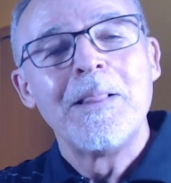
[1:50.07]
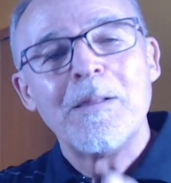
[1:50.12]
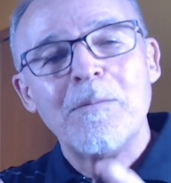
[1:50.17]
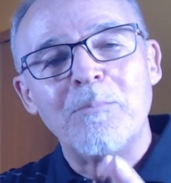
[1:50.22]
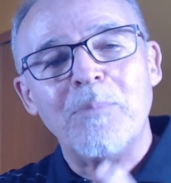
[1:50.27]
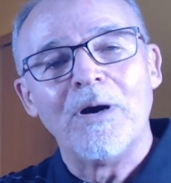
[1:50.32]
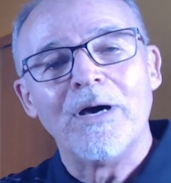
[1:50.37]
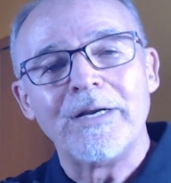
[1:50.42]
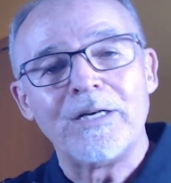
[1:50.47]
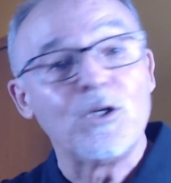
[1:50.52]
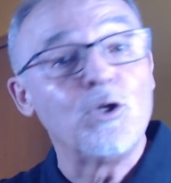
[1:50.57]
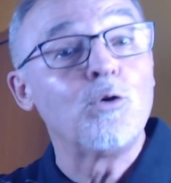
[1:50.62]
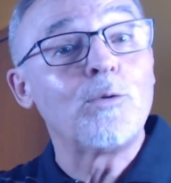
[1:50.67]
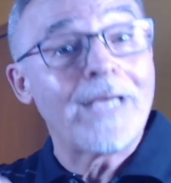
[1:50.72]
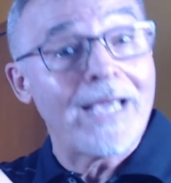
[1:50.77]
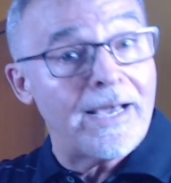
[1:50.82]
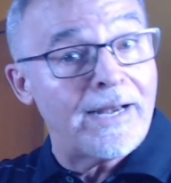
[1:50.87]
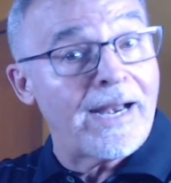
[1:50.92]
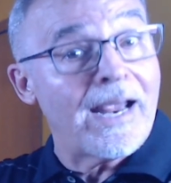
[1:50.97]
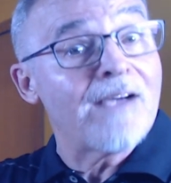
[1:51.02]
But you
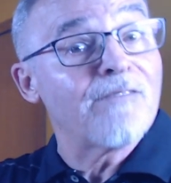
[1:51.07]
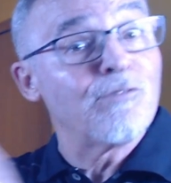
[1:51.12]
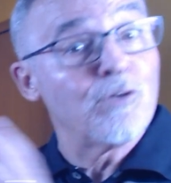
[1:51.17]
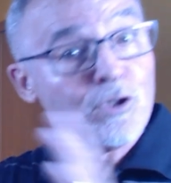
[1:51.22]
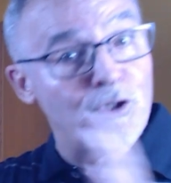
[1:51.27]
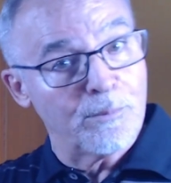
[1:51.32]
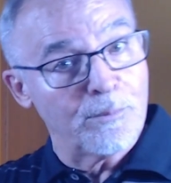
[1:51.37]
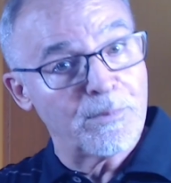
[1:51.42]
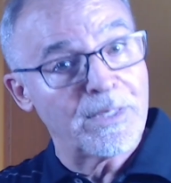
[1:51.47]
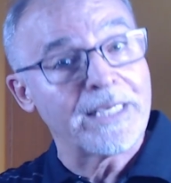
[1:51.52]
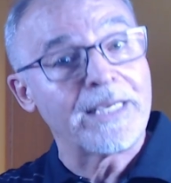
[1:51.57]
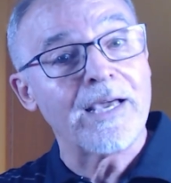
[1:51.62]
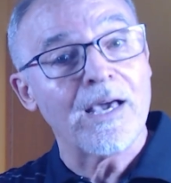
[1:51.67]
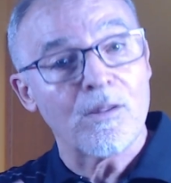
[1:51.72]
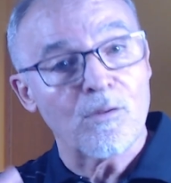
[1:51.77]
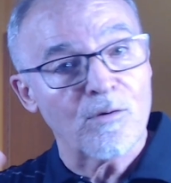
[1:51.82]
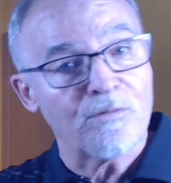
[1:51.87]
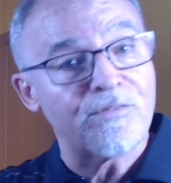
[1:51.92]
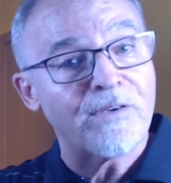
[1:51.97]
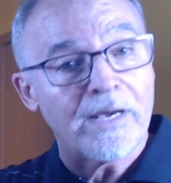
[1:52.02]
can average them
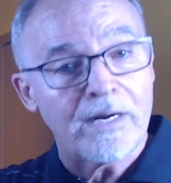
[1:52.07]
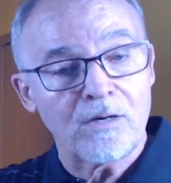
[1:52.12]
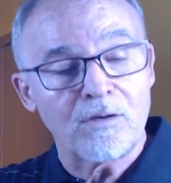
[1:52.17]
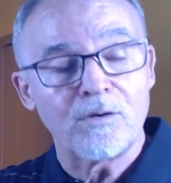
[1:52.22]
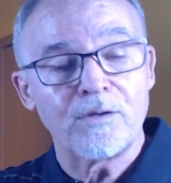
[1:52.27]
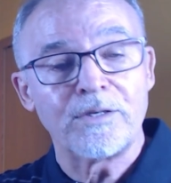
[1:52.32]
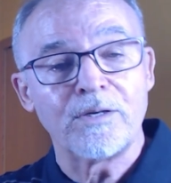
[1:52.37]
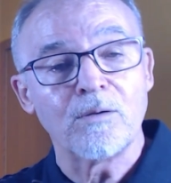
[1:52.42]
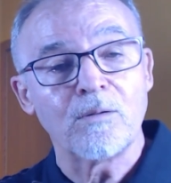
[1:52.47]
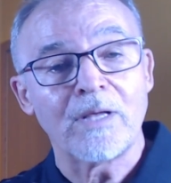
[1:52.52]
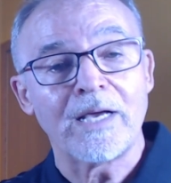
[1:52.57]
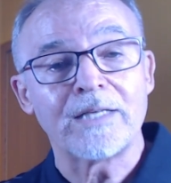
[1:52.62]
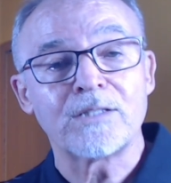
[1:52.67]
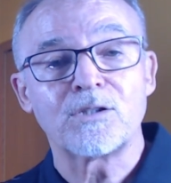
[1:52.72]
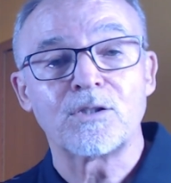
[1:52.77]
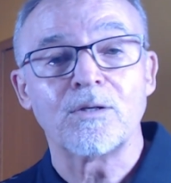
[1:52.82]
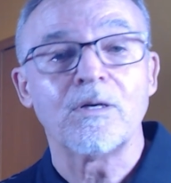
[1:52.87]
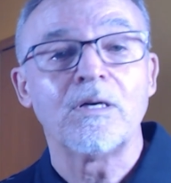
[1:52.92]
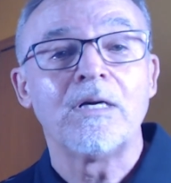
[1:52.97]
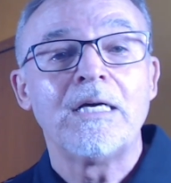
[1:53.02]
together if you had a good year
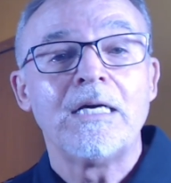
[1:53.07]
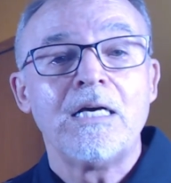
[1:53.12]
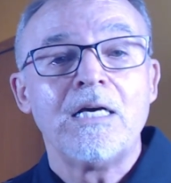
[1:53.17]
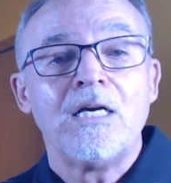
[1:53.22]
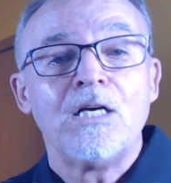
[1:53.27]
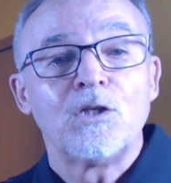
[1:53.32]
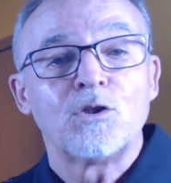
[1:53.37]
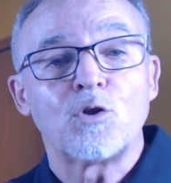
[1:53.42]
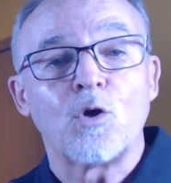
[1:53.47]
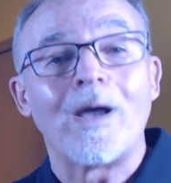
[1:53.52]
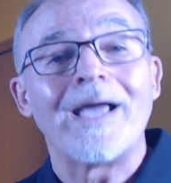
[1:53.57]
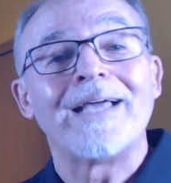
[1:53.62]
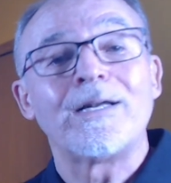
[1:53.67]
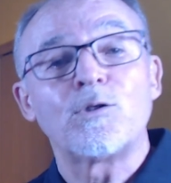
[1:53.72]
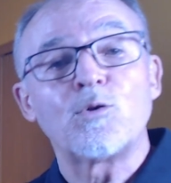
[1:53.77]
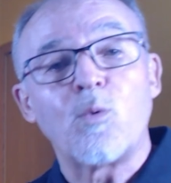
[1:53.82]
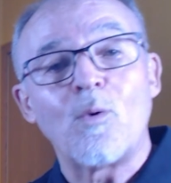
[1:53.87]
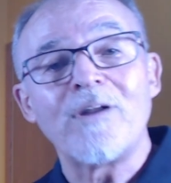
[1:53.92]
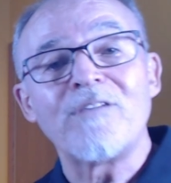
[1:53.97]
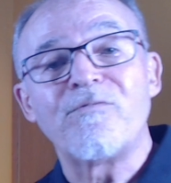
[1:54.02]
last year. So
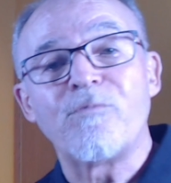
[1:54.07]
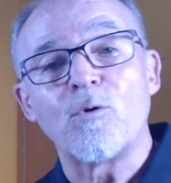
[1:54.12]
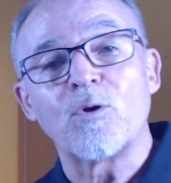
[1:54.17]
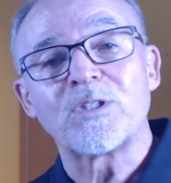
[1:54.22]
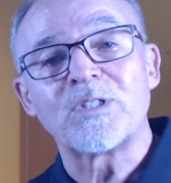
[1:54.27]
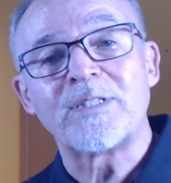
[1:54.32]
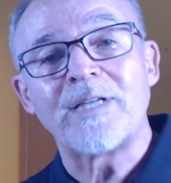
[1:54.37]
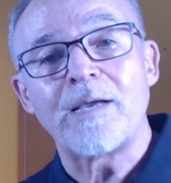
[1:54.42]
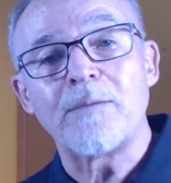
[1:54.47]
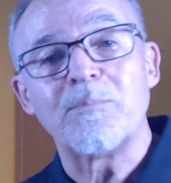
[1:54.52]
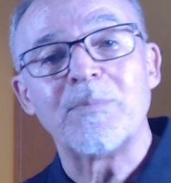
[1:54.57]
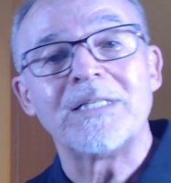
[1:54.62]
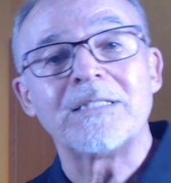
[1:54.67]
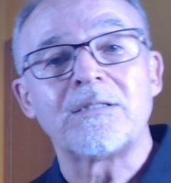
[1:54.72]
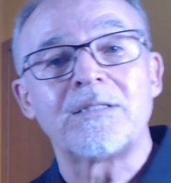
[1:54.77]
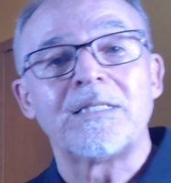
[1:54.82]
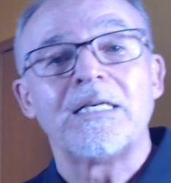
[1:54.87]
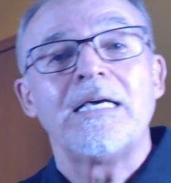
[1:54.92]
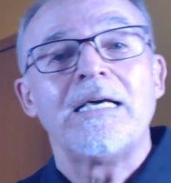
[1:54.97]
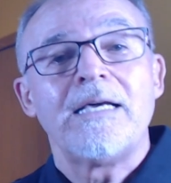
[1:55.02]
and 24
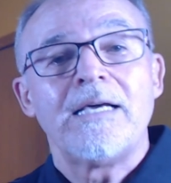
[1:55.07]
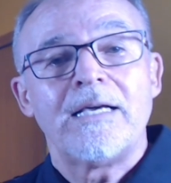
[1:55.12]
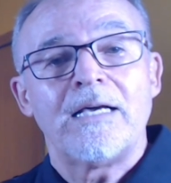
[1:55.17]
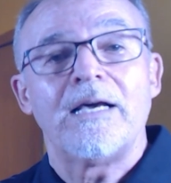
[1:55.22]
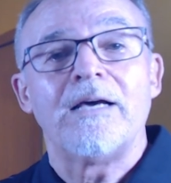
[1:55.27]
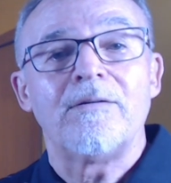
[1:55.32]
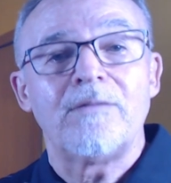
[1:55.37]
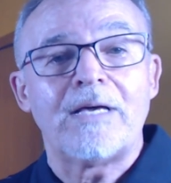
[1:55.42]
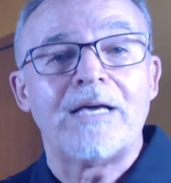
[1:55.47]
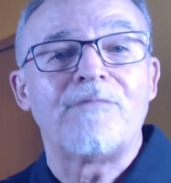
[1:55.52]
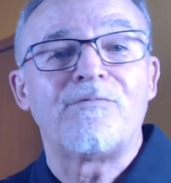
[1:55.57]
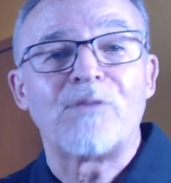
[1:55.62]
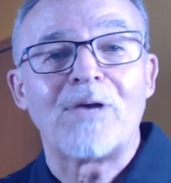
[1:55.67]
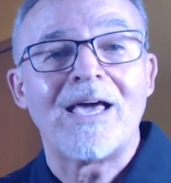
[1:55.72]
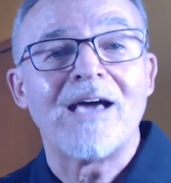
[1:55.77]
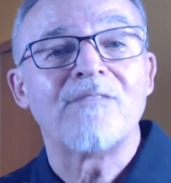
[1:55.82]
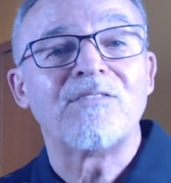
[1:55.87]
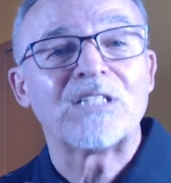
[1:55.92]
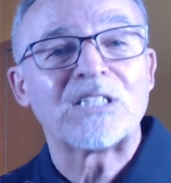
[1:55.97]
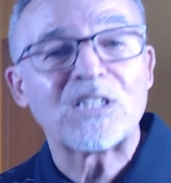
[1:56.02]
statements. If you
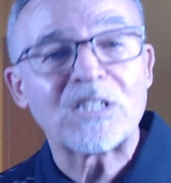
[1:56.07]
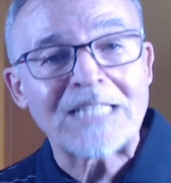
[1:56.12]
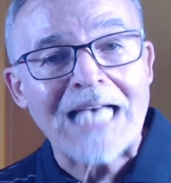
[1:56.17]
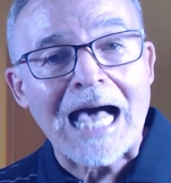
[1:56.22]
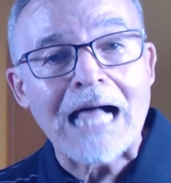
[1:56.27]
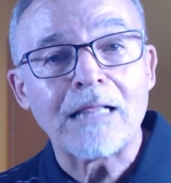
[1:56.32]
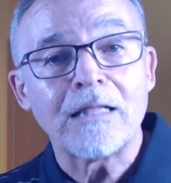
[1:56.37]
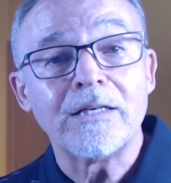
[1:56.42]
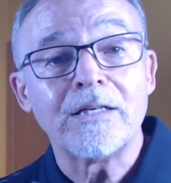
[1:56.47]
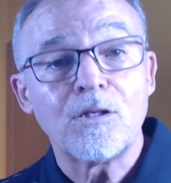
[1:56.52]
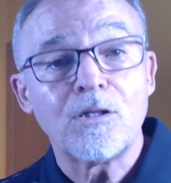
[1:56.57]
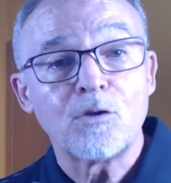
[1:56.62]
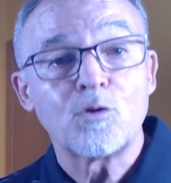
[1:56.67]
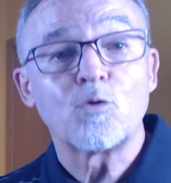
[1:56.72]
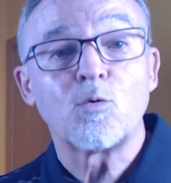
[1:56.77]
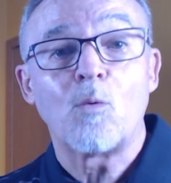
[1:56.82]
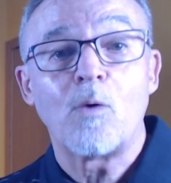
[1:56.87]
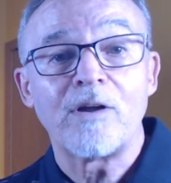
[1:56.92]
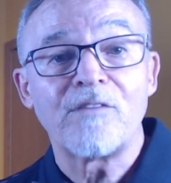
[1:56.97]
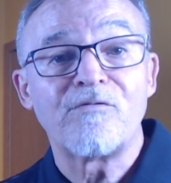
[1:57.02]
have a solid
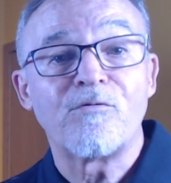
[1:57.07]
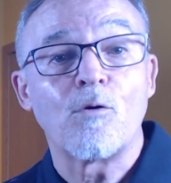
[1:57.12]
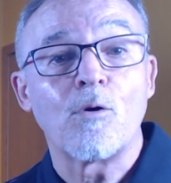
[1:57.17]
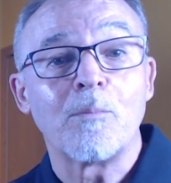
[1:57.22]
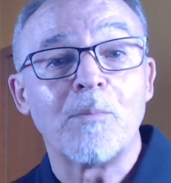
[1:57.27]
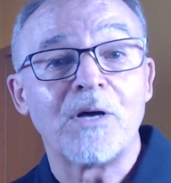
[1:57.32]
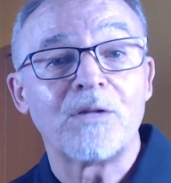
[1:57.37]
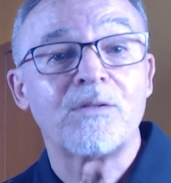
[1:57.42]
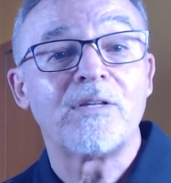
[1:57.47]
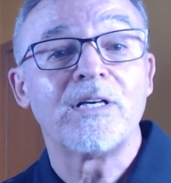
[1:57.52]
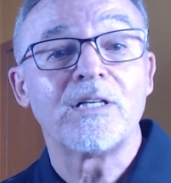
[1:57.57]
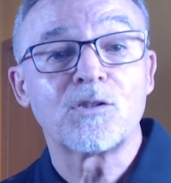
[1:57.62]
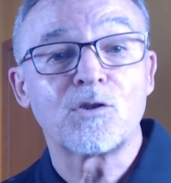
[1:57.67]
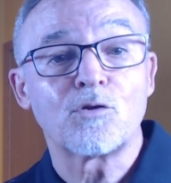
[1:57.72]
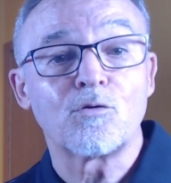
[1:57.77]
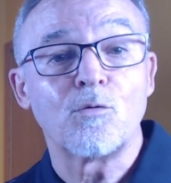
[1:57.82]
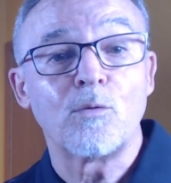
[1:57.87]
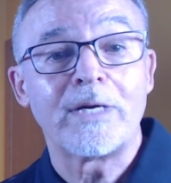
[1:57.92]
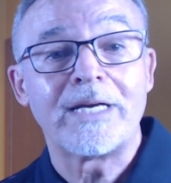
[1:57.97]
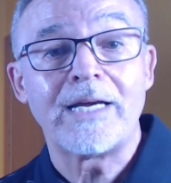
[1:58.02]
24-month
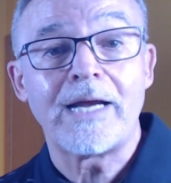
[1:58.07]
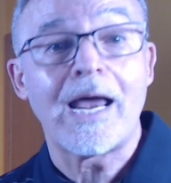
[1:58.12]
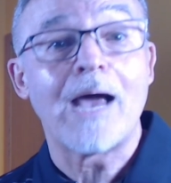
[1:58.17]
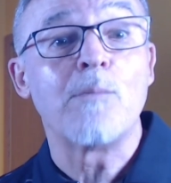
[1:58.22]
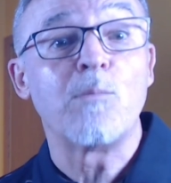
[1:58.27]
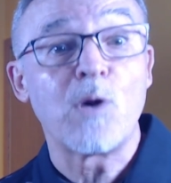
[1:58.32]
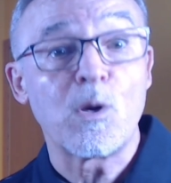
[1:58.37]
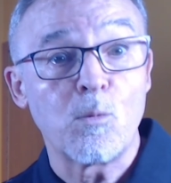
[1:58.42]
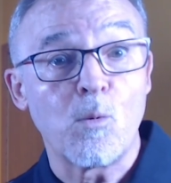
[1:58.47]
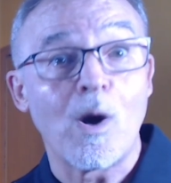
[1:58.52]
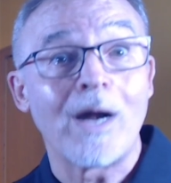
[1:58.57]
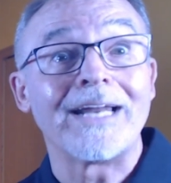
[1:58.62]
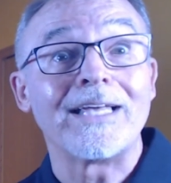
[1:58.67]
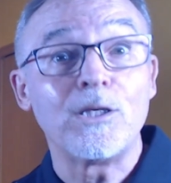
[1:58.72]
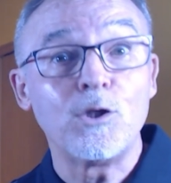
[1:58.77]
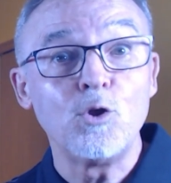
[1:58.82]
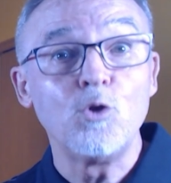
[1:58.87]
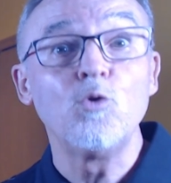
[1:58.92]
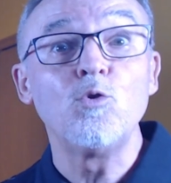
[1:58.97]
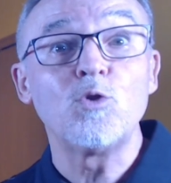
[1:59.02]
history and we want to
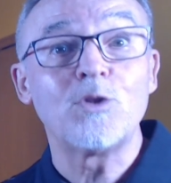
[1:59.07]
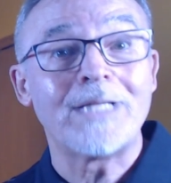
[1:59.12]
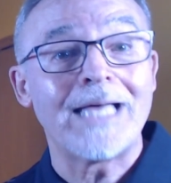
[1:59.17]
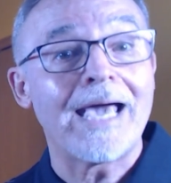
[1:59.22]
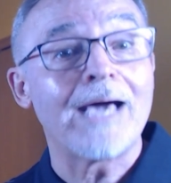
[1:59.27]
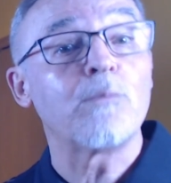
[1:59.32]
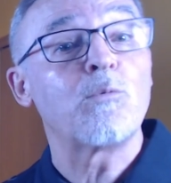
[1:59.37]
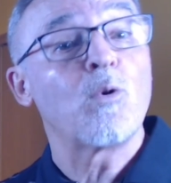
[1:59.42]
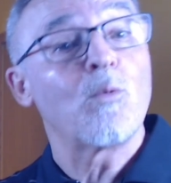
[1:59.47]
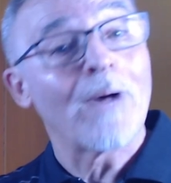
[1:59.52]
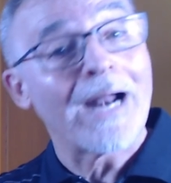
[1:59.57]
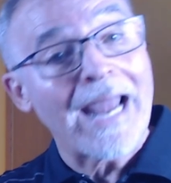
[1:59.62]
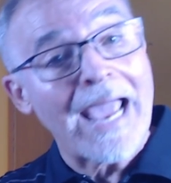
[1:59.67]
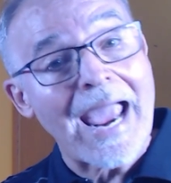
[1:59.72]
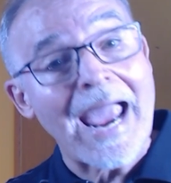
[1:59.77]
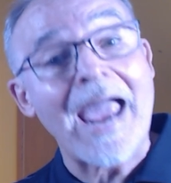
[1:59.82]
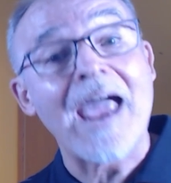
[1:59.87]
use that, we want to